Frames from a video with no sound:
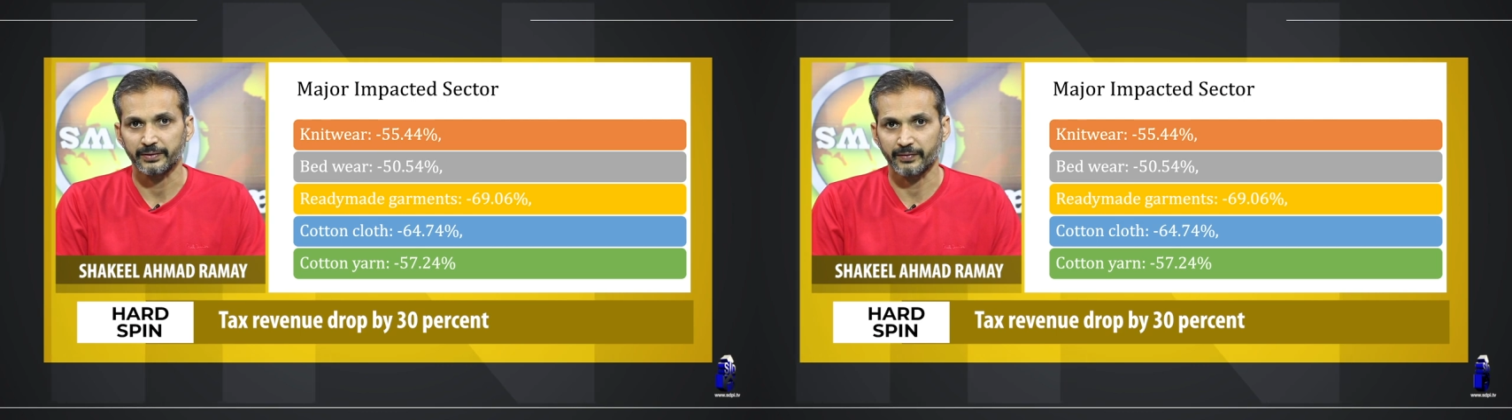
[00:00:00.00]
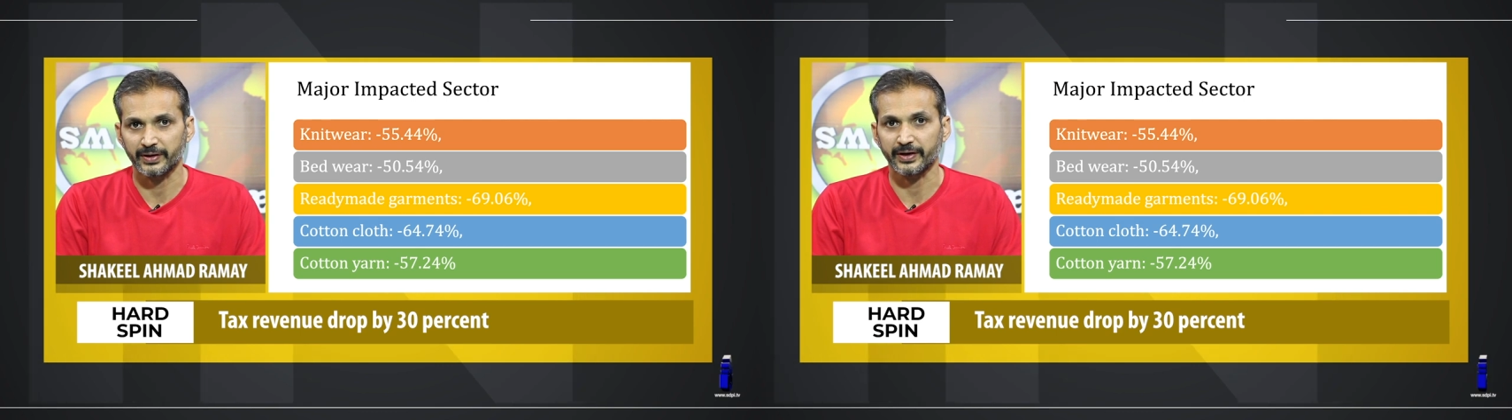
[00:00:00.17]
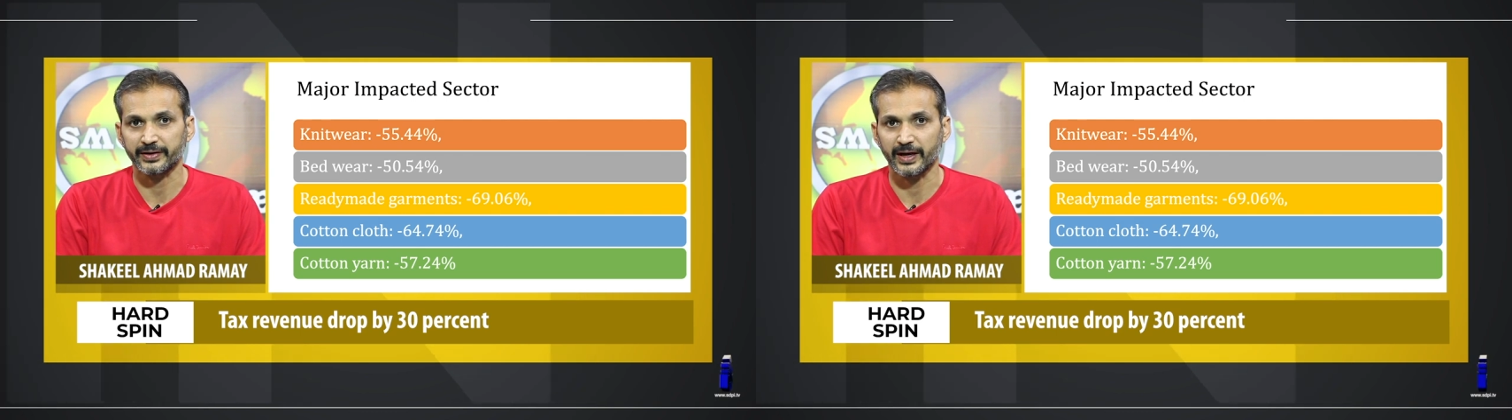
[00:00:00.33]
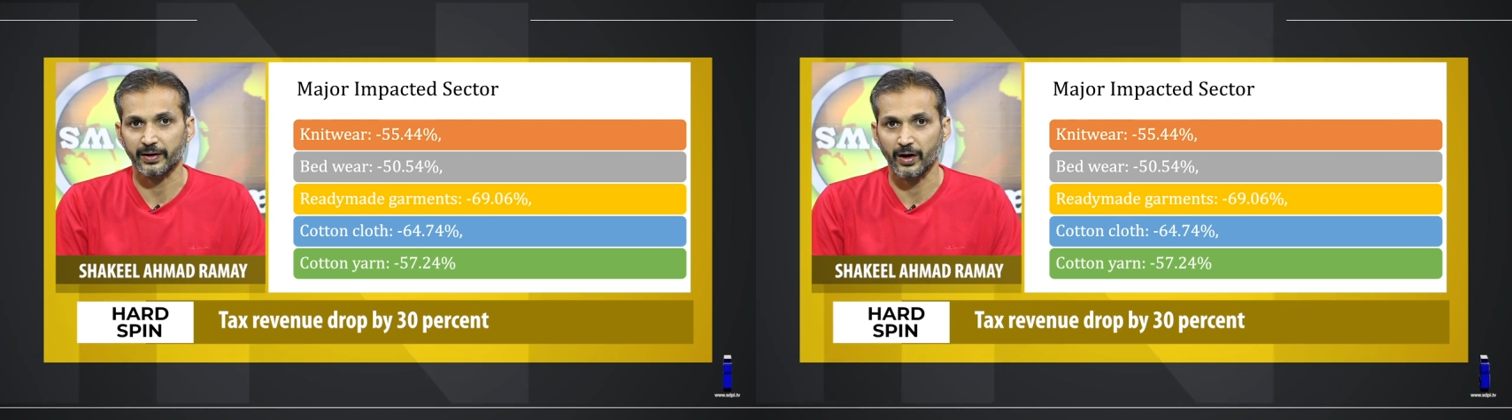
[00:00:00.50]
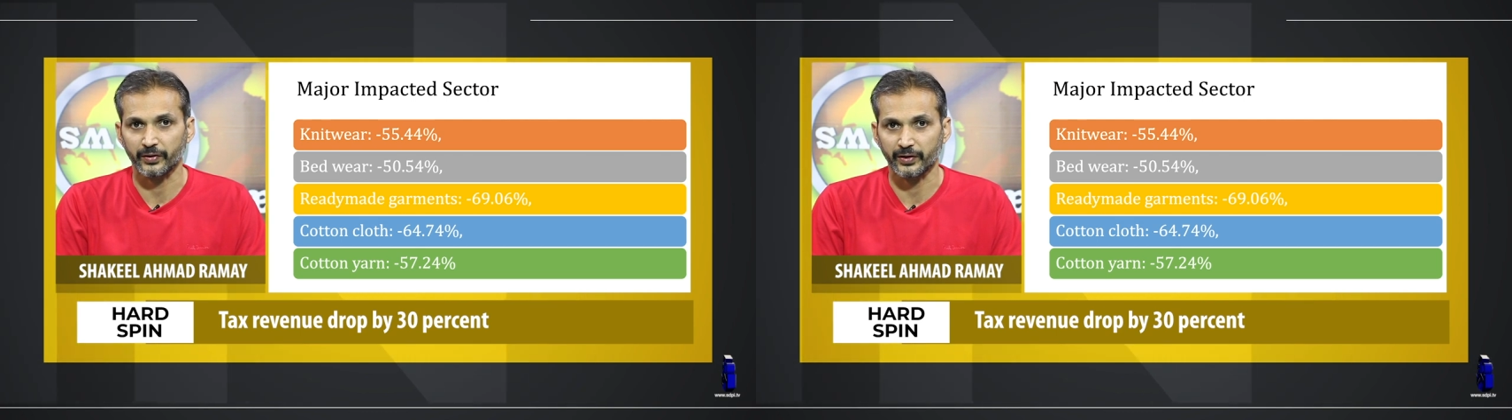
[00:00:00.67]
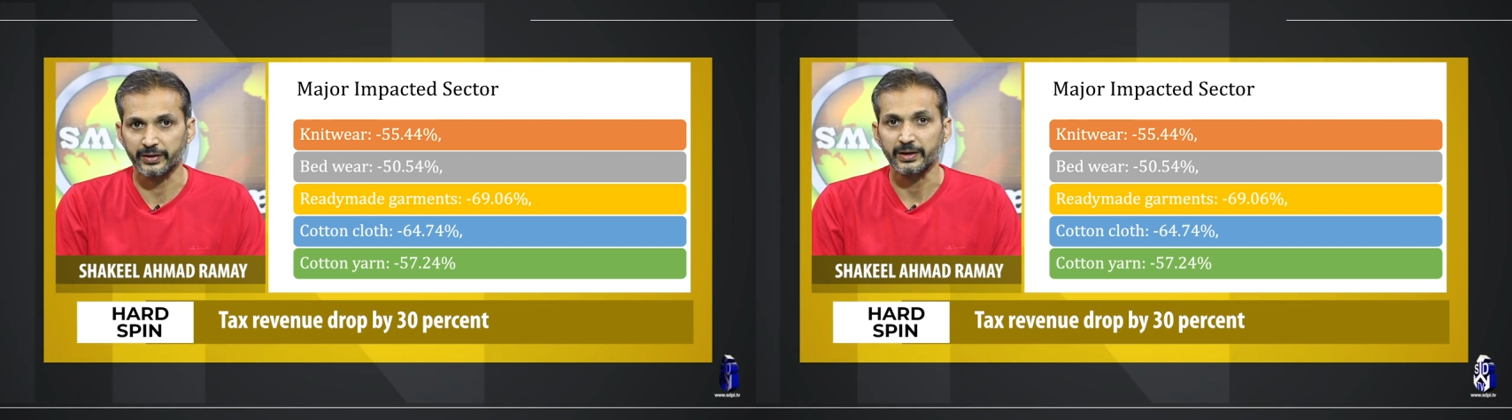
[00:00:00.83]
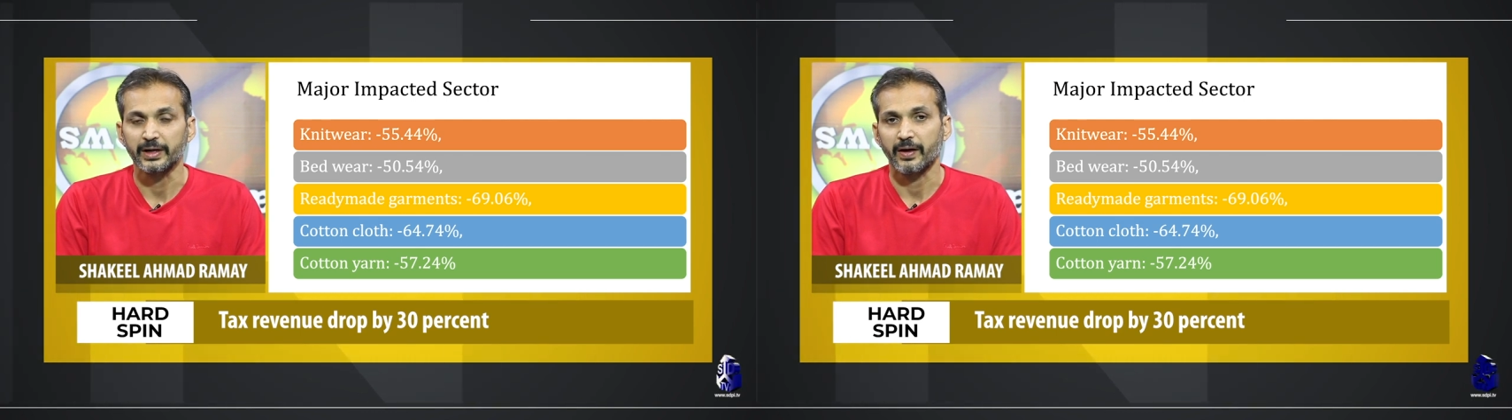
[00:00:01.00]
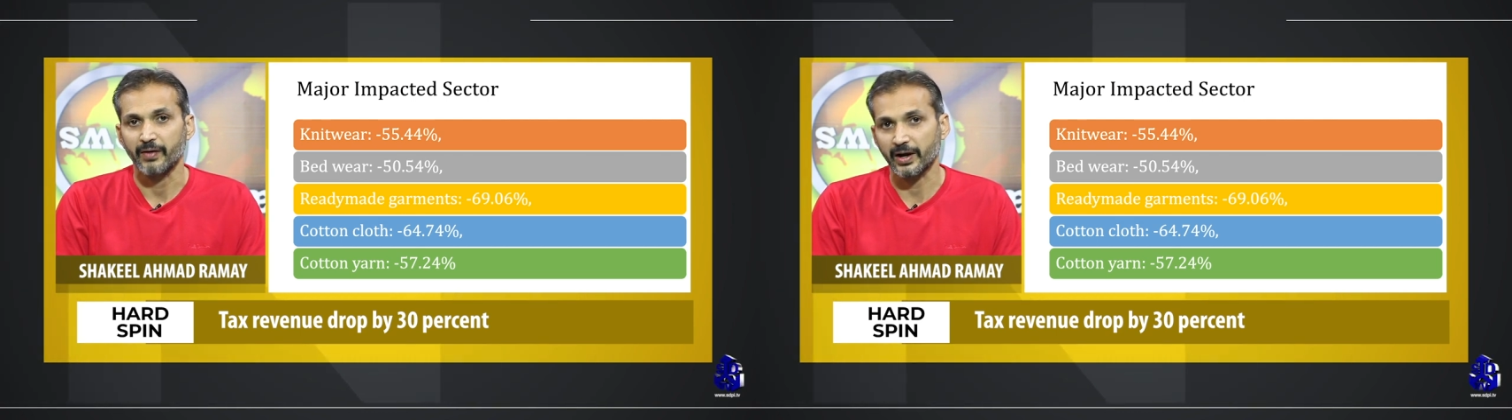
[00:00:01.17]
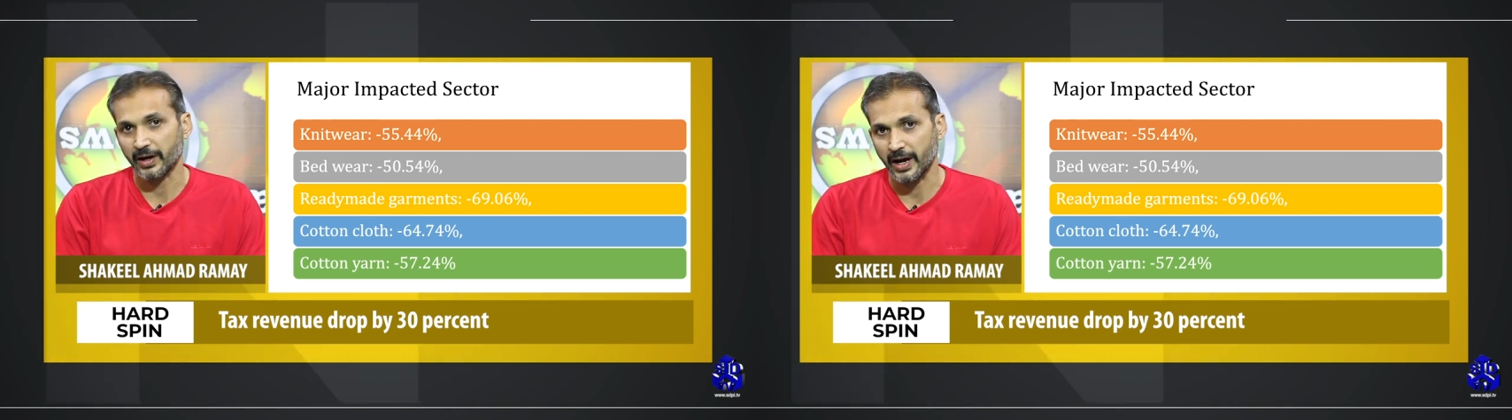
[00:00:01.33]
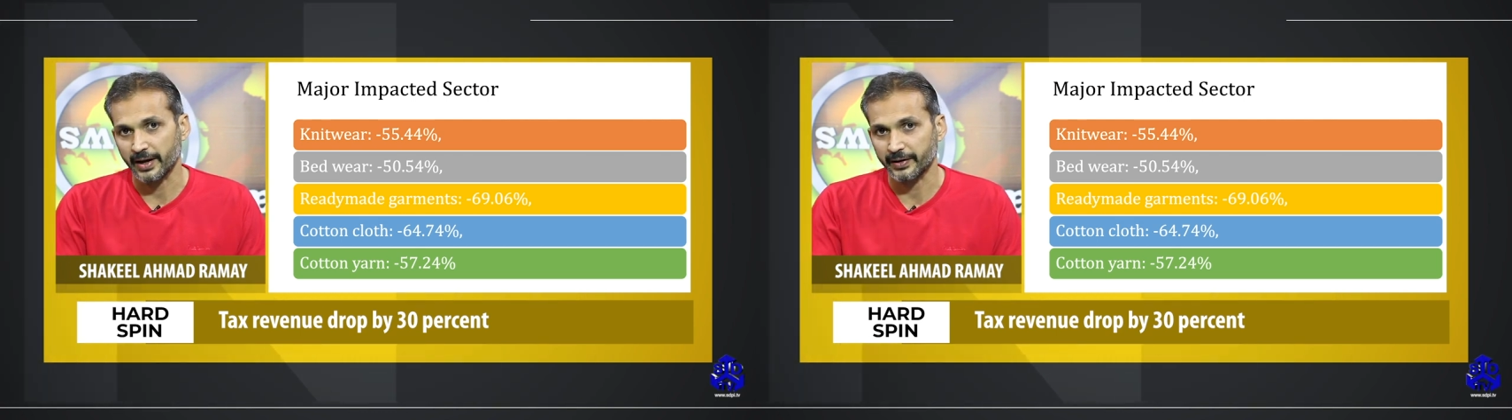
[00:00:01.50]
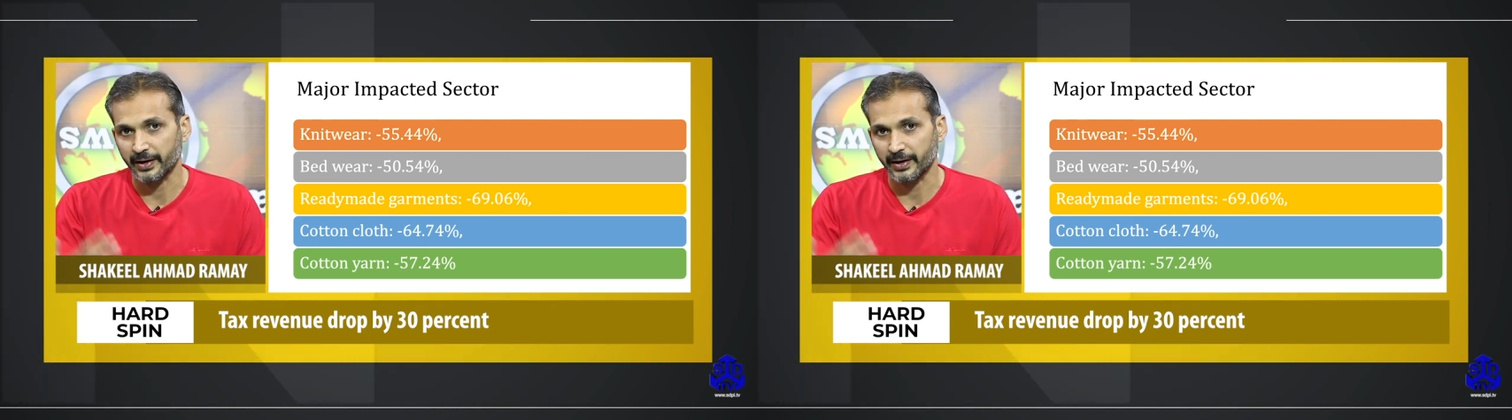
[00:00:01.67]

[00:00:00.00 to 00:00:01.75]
were the cotton and,